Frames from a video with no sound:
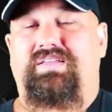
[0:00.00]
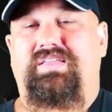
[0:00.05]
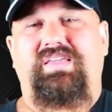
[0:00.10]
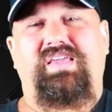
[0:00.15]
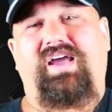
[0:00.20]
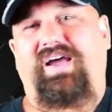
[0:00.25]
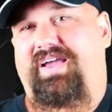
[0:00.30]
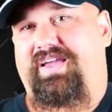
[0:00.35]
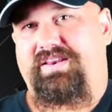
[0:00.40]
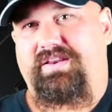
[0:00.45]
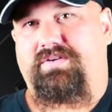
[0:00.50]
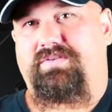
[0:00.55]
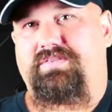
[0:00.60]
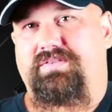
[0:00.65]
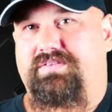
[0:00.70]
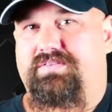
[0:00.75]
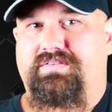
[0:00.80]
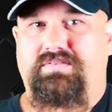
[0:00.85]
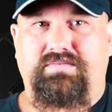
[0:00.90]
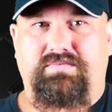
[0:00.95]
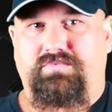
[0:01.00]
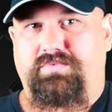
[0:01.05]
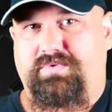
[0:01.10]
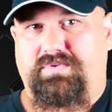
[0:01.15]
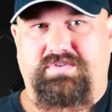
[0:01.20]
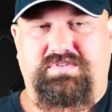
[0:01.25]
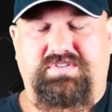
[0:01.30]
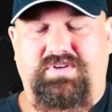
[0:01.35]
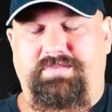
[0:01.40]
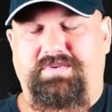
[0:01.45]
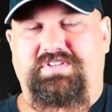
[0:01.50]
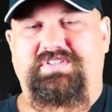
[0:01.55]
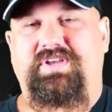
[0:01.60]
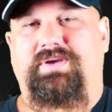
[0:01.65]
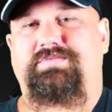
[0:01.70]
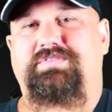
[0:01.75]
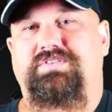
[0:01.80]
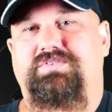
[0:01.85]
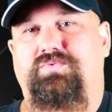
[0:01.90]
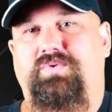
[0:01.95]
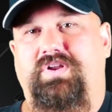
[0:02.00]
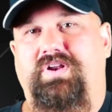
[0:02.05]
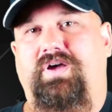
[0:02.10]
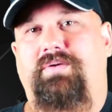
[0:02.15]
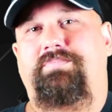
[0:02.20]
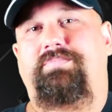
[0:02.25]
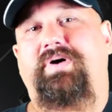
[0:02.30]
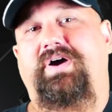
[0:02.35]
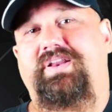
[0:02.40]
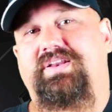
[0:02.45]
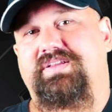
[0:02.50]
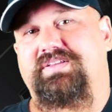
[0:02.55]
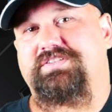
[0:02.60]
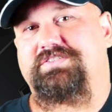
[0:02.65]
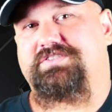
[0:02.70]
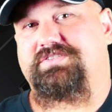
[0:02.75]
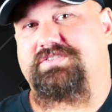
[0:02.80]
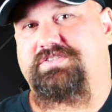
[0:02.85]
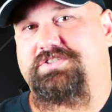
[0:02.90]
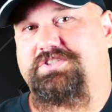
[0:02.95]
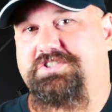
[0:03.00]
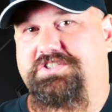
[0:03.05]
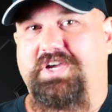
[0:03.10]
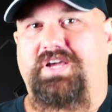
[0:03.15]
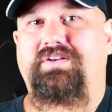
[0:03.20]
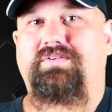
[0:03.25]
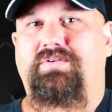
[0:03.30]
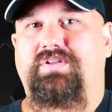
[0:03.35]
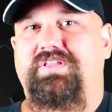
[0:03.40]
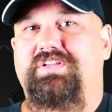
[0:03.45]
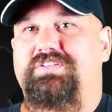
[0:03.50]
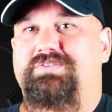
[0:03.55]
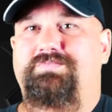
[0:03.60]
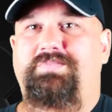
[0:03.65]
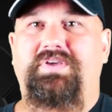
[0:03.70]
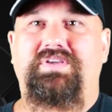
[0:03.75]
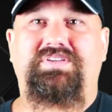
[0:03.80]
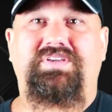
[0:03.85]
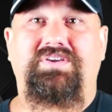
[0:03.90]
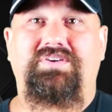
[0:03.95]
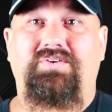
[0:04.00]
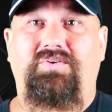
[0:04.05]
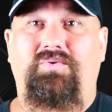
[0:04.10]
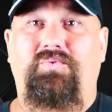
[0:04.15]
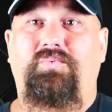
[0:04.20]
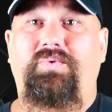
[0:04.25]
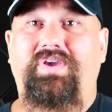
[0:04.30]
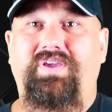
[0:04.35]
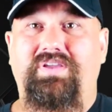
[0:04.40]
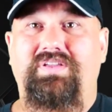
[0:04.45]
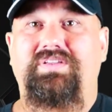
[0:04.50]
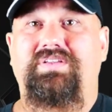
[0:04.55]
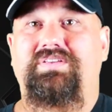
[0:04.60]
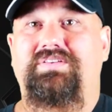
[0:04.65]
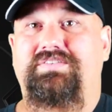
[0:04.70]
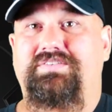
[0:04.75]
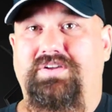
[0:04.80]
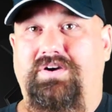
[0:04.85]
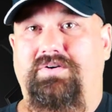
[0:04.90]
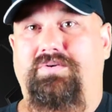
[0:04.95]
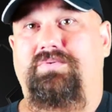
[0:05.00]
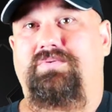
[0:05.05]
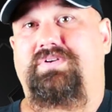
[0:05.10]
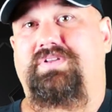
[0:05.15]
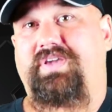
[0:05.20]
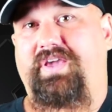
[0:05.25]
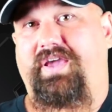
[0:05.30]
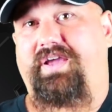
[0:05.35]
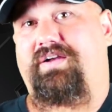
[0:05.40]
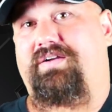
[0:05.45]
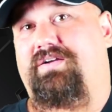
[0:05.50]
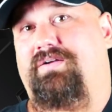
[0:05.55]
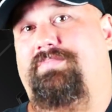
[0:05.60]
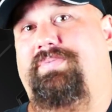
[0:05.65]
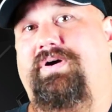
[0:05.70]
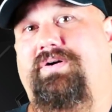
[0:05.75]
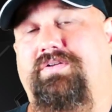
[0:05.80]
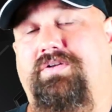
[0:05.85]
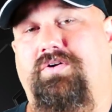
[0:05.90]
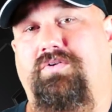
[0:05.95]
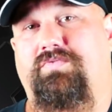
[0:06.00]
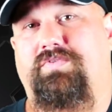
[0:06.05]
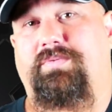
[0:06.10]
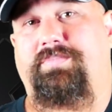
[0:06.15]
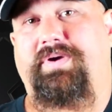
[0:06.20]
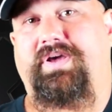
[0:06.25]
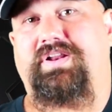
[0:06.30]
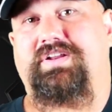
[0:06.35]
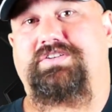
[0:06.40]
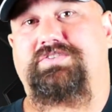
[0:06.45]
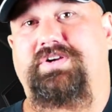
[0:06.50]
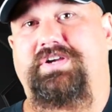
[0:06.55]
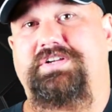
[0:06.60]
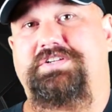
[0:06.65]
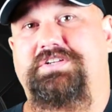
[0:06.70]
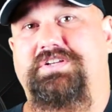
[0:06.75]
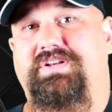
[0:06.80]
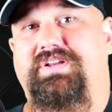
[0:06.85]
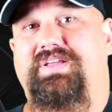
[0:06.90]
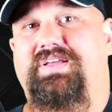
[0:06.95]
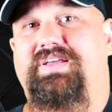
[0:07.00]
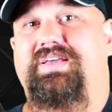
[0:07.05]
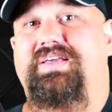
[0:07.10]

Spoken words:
Yeah, I know that some exceptions, whatnot, but generally speaking, we don't care about over penetration.